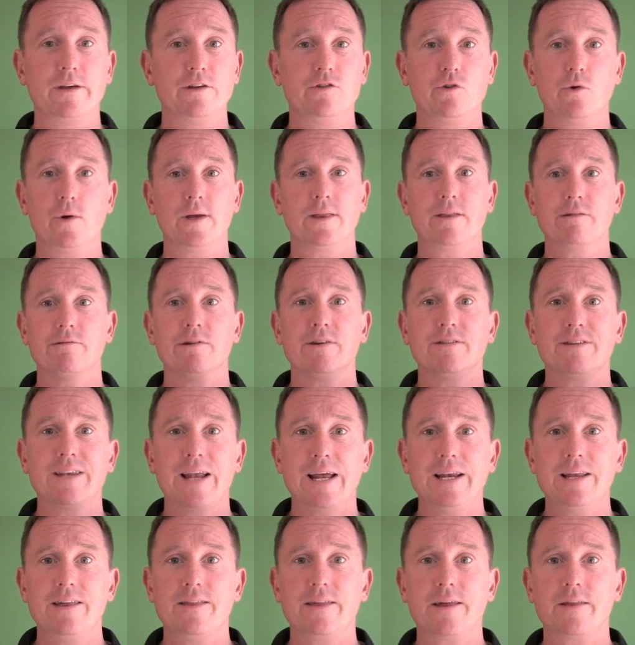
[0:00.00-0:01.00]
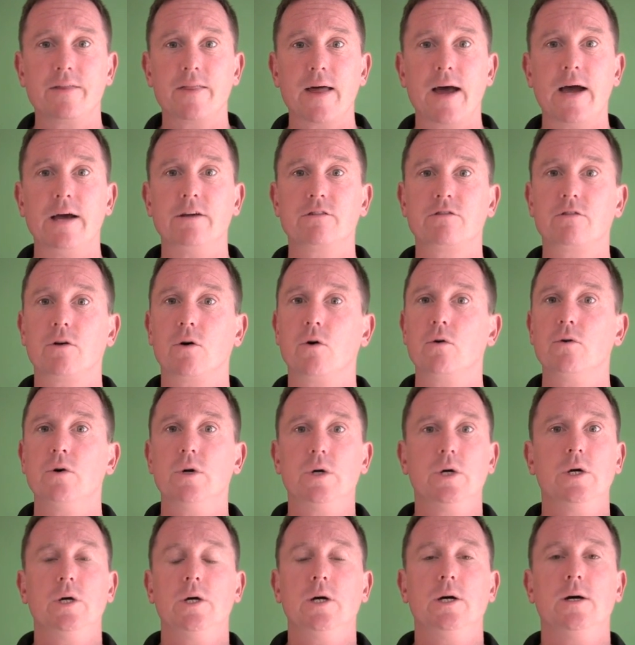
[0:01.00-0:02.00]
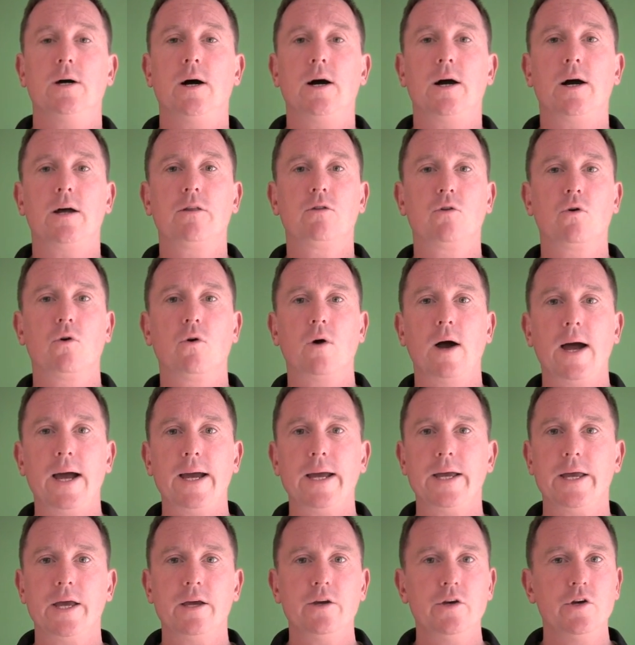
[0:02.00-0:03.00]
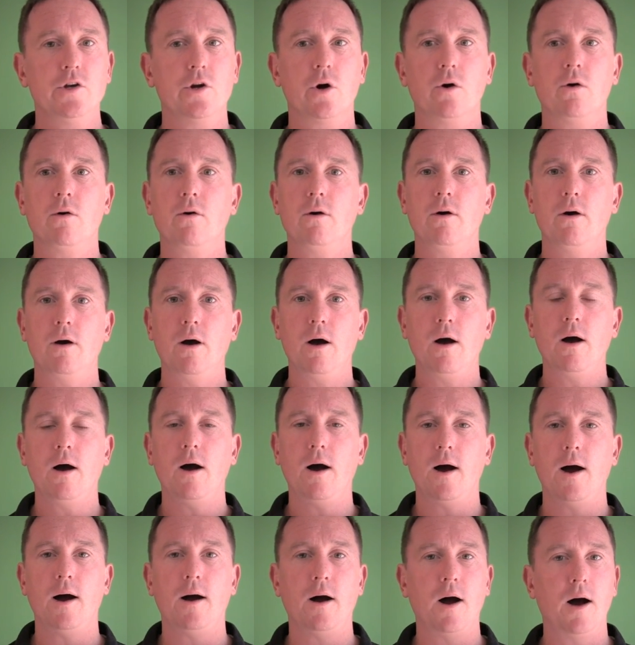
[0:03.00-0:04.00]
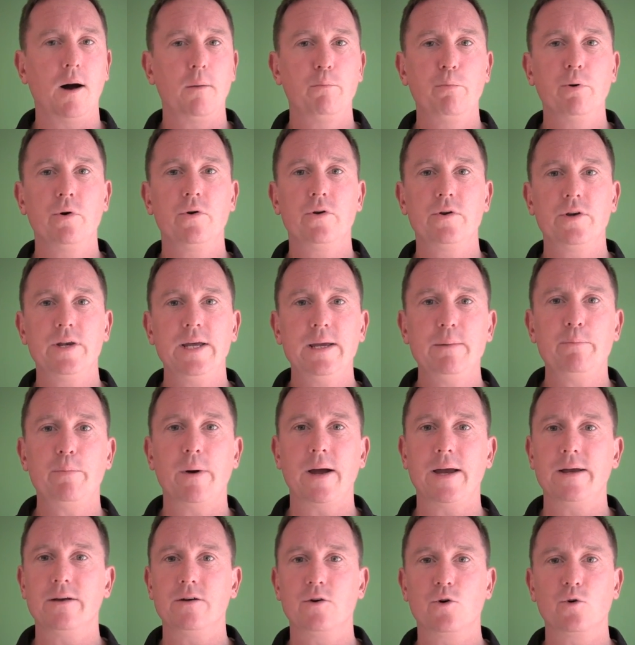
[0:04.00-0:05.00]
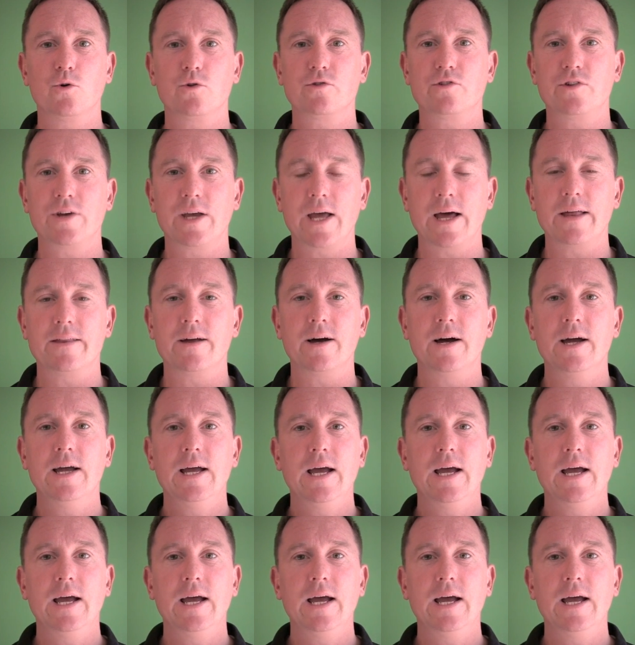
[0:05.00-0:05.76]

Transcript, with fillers: they're doing. There isn't anything there. So I thought, hey, I'll put a knee pain course together